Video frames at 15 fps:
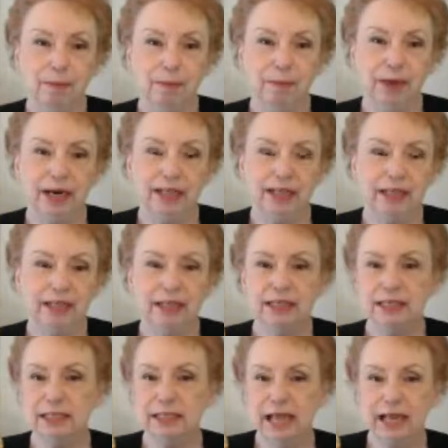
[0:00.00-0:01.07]

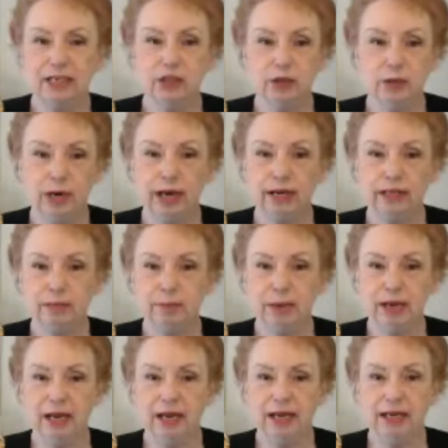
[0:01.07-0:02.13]
sidetracked by
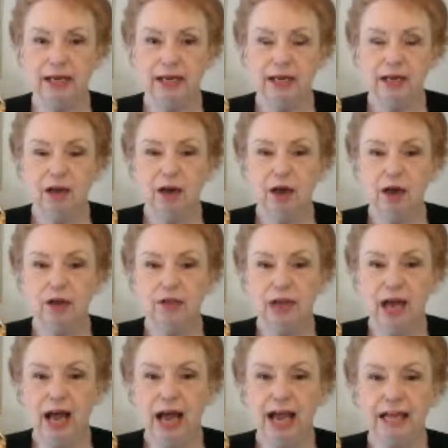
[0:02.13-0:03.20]
all the
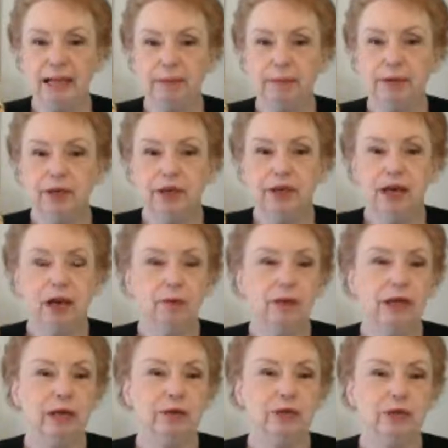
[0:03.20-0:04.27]
hype around
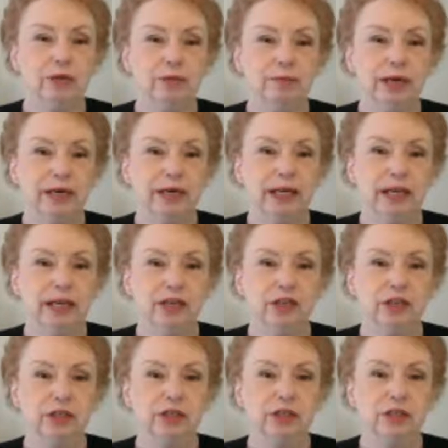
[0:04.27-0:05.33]
certain medications,
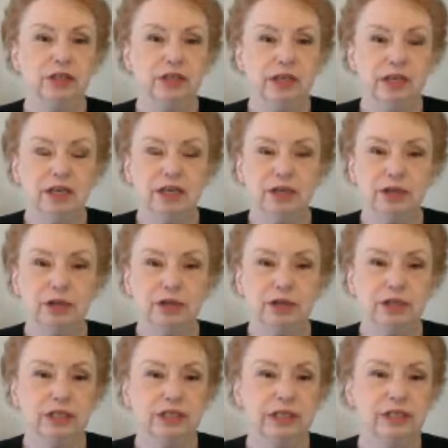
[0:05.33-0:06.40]
this
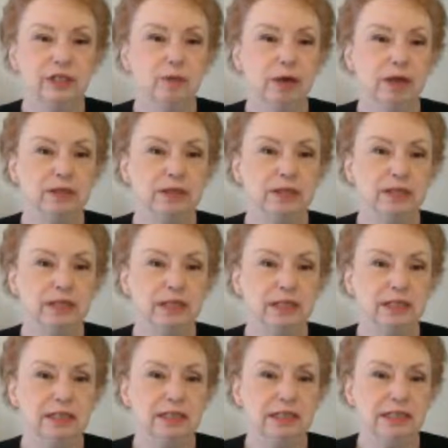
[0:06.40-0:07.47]

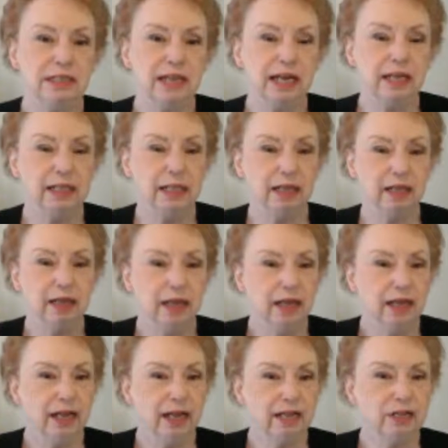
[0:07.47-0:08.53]
kind of thing.
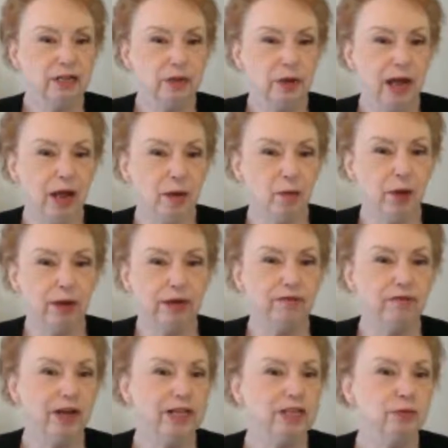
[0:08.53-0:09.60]
What advice
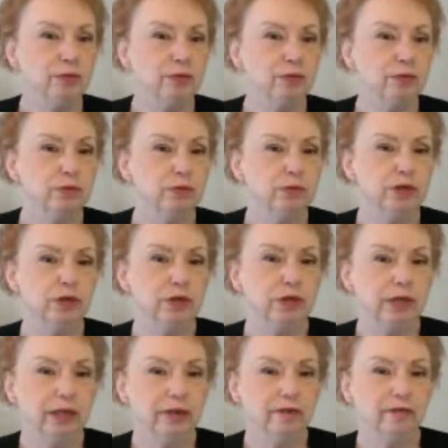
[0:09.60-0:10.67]
would you give
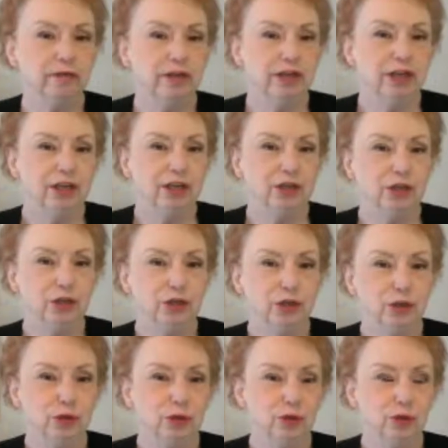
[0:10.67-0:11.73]

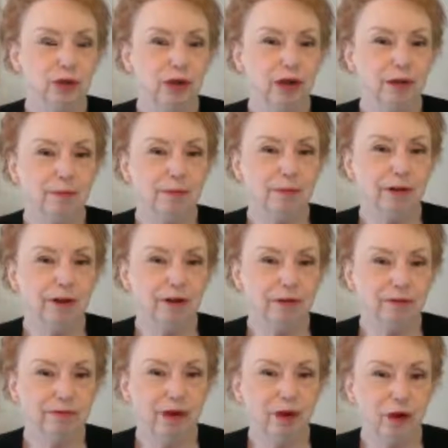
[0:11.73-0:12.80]
to our
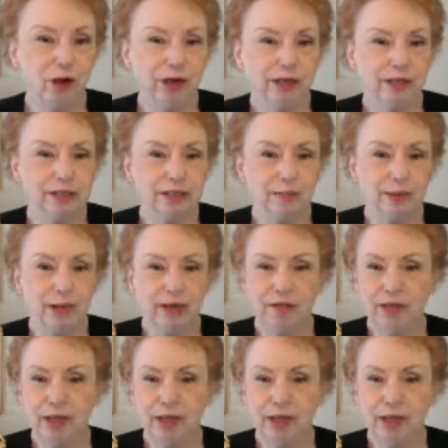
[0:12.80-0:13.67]
audience about that?